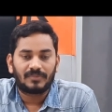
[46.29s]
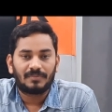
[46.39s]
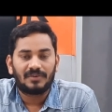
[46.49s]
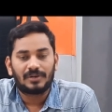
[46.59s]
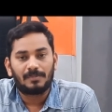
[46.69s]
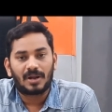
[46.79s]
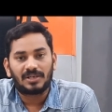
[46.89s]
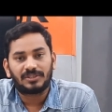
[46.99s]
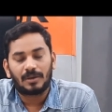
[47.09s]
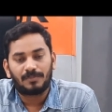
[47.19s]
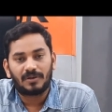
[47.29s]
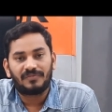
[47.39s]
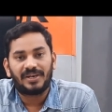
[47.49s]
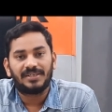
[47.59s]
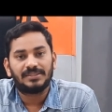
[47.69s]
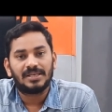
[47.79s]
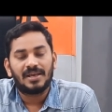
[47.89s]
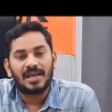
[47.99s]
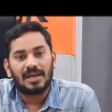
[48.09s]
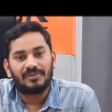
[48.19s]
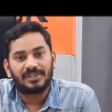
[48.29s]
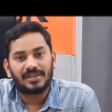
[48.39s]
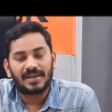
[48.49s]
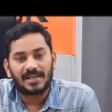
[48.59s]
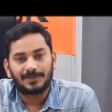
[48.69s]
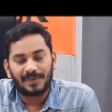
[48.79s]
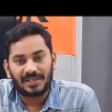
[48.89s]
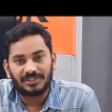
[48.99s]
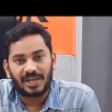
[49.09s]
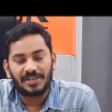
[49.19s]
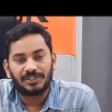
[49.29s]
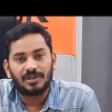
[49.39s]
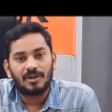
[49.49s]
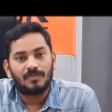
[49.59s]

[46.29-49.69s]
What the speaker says: But from last couple of years, everything has been changed.